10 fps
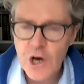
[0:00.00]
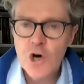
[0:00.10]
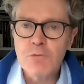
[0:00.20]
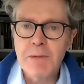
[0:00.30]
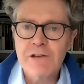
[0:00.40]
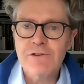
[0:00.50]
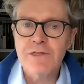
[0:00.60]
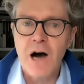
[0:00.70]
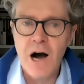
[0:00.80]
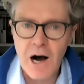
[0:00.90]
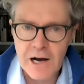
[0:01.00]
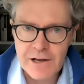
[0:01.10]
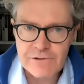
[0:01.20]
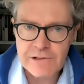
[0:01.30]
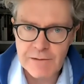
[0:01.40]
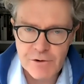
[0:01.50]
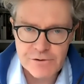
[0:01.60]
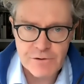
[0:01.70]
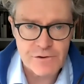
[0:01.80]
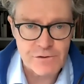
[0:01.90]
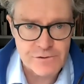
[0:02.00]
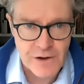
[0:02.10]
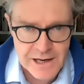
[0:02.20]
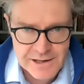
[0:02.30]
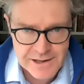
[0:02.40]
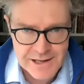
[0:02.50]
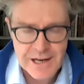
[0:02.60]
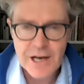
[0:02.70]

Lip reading: who mix in the highest levels of society,